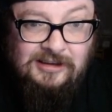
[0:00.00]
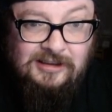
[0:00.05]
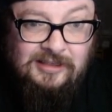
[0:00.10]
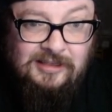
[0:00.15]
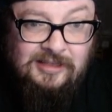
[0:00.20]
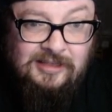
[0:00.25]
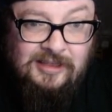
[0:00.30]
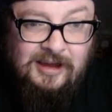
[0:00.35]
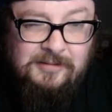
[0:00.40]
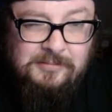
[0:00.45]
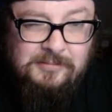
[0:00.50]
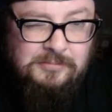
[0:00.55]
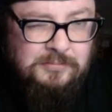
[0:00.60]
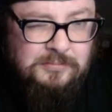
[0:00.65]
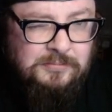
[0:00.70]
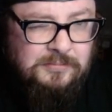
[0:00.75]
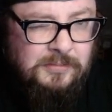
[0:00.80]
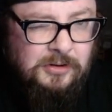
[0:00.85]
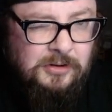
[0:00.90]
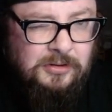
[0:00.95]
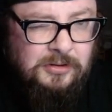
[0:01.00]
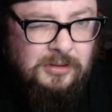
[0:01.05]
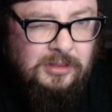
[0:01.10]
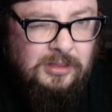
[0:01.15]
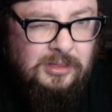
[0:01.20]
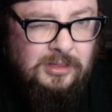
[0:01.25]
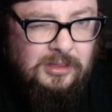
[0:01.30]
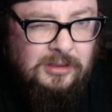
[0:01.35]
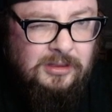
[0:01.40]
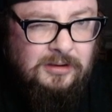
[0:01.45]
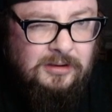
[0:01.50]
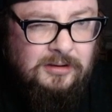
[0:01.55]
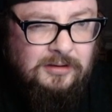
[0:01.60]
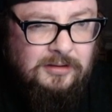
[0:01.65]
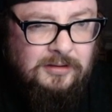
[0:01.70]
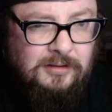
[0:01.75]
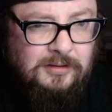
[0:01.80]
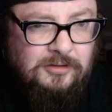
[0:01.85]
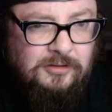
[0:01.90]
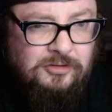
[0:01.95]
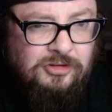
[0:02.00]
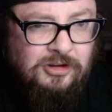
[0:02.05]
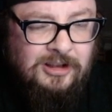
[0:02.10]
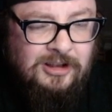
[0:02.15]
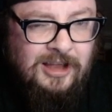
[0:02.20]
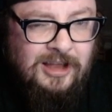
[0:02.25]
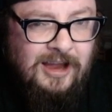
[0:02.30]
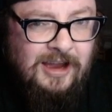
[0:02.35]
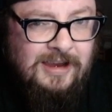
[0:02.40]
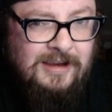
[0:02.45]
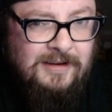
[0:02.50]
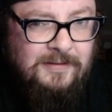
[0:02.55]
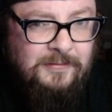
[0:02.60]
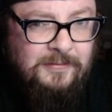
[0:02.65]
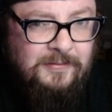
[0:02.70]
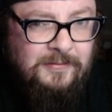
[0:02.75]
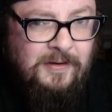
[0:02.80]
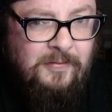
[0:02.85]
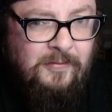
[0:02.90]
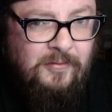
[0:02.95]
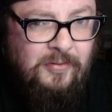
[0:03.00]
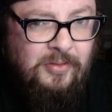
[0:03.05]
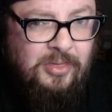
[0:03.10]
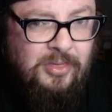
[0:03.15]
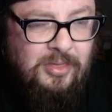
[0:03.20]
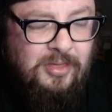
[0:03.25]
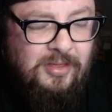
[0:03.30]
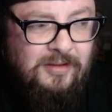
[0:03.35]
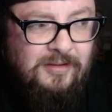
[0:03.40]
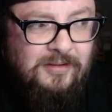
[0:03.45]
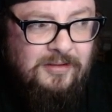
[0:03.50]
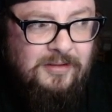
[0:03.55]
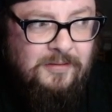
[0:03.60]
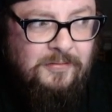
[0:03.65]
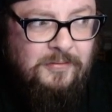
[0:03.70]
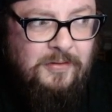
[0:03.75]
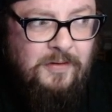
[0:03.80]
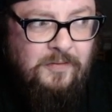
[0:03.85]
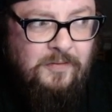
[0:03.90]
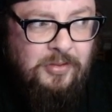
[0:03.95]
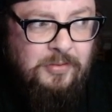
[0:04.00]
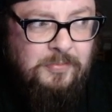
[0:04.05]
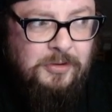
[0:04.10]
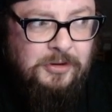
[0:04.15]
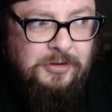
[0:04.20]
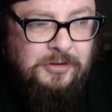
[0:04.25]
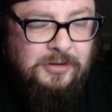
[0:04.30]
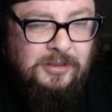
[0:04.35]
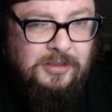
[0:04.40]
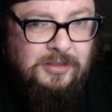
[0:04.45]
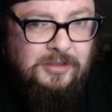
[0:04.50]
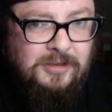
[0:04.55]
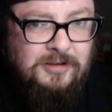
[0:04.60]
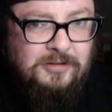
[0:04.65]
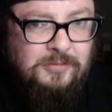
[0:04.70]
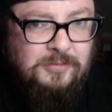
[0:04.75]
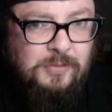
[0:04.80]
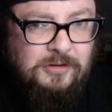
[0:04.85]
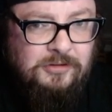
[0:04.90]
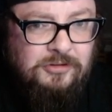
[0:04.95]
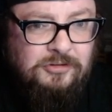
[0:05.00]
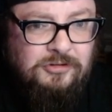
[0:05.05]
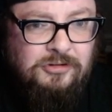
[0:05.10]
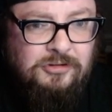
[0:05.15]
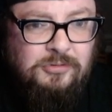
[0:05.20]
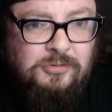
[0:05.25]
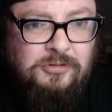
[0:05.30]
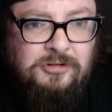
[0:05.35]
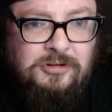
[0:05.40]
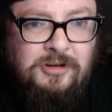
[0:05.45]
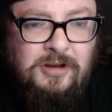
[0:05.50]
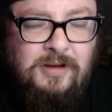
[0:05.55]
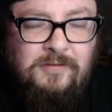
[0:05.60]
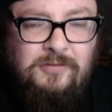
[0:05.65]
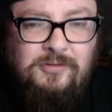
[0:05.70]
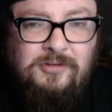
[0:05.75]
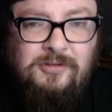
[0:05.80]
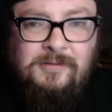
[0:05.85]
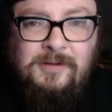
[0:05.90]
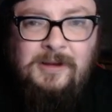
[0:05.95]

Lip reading: that month, July 5th month, these messages were saved.